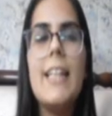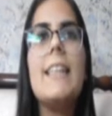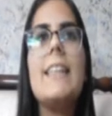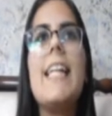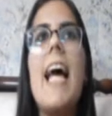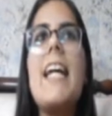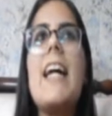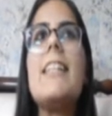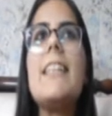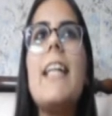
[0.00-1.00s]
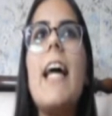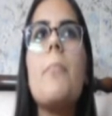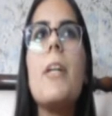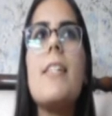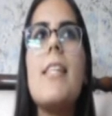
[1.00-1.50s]
See, I understand,
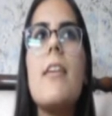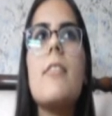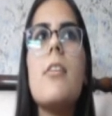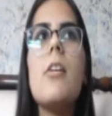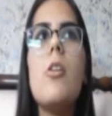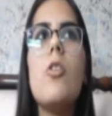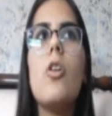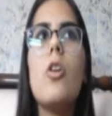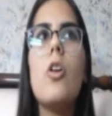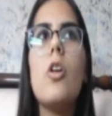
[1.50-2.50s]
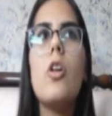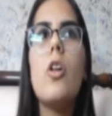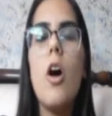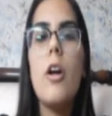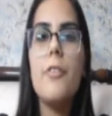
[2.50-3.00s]
because there is a
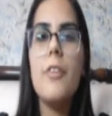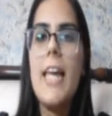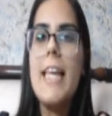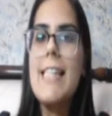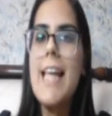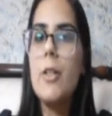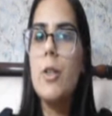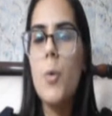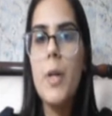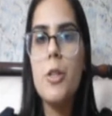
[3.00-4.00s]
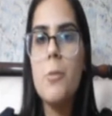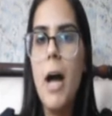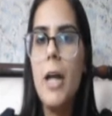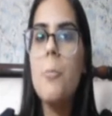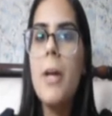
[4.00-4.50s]
lot of things that go into
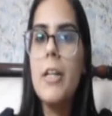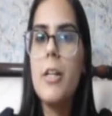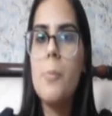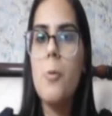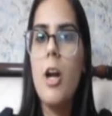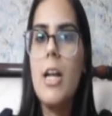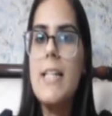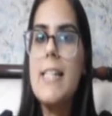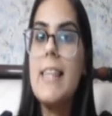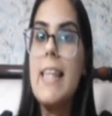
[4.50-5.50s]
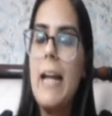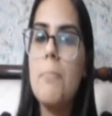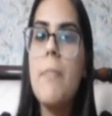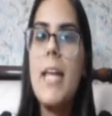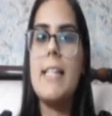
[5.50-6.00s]
biomedical products and that
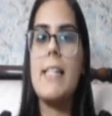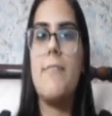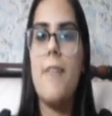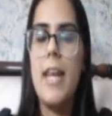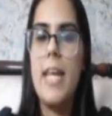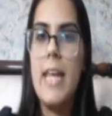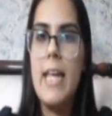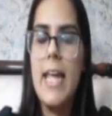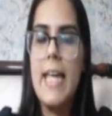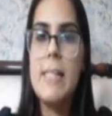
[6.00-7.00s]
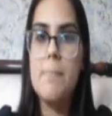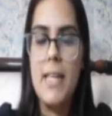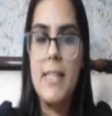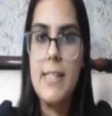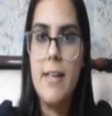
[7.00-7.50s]
makes it very
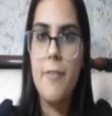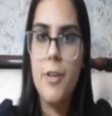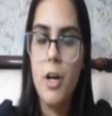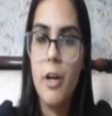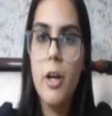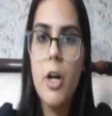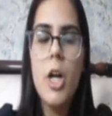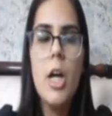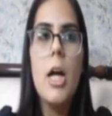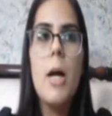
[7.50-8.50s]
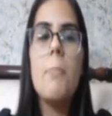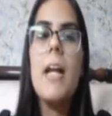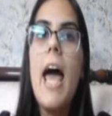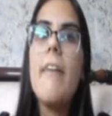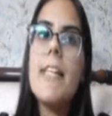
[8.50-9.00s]
expensive here. But
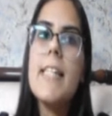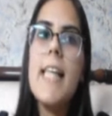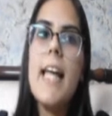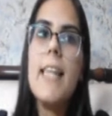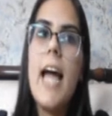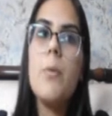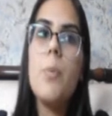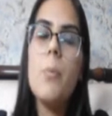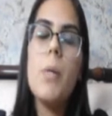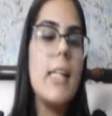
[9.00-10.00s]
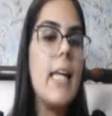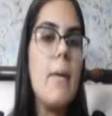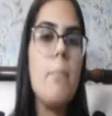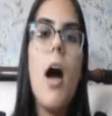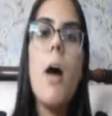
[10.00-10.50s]
having said that, we will
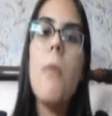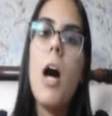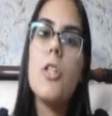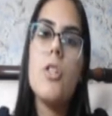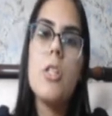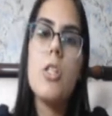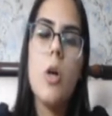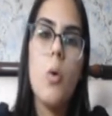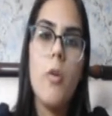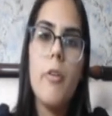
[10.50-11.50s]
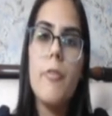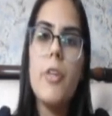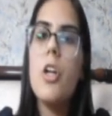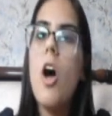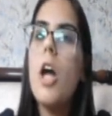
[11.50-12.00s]
keep our margins low.
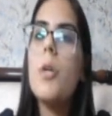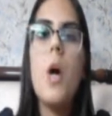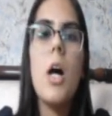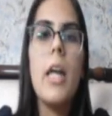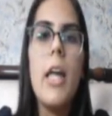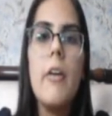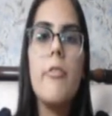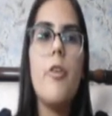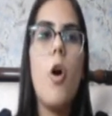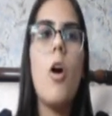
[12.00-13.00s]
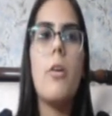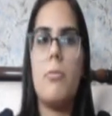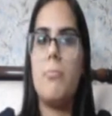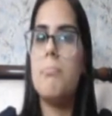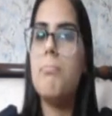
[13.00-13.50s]
We're not working for
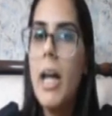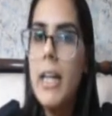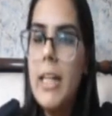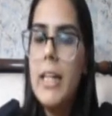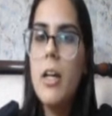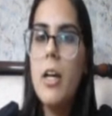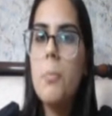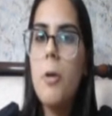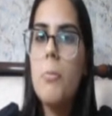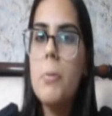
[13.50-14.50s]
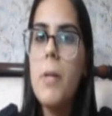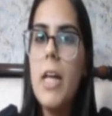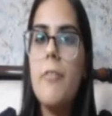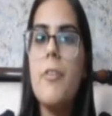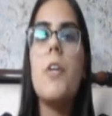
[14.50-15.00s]
money here
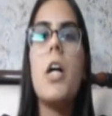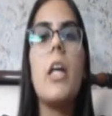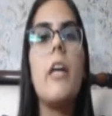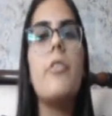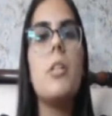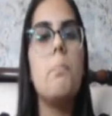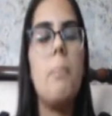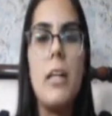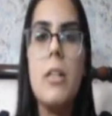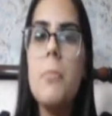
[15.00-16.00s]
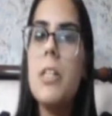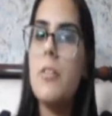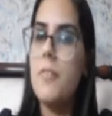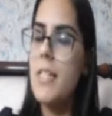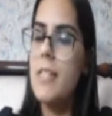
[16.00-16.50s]
probably. We're working for the betterment
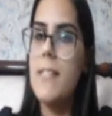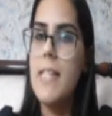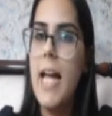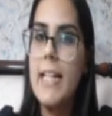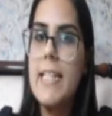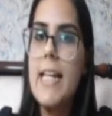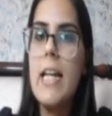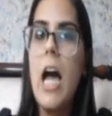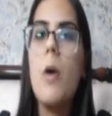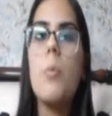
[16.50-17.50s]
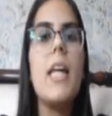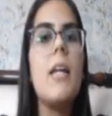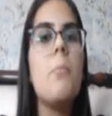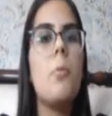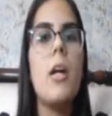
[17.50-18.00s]
of the society and how we
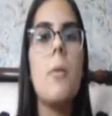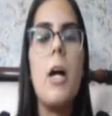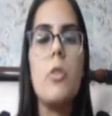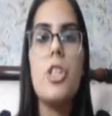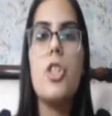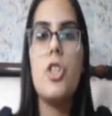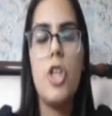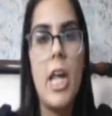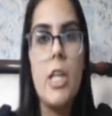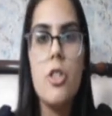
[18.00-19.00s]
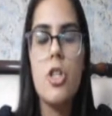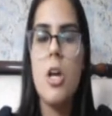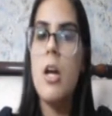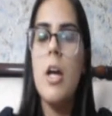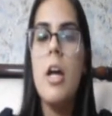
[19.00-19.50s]
can bring about a change
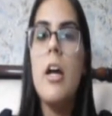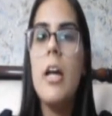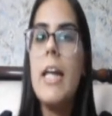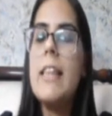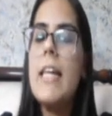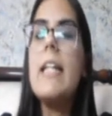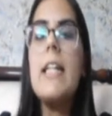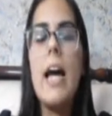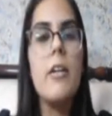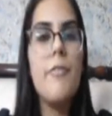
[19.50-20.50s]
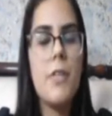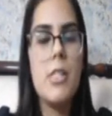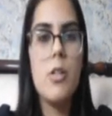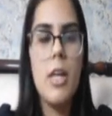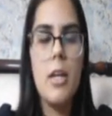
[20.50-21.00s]
in the entire
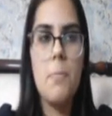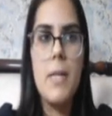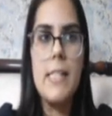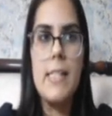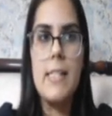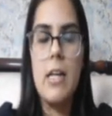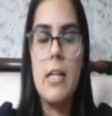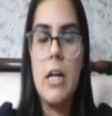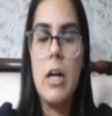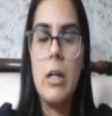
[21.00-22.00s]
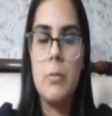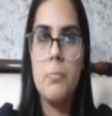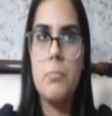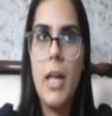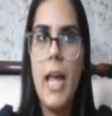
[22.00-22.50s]
physiotherapy uh,
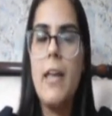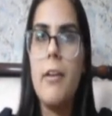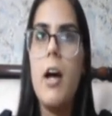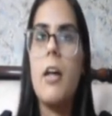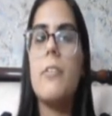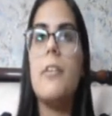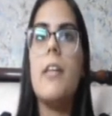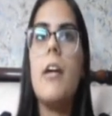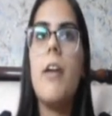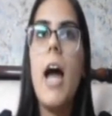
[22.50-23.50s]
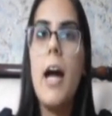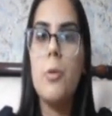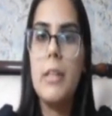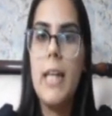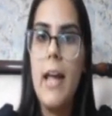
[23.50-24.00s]
area
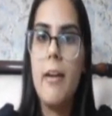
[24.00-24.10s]
out there.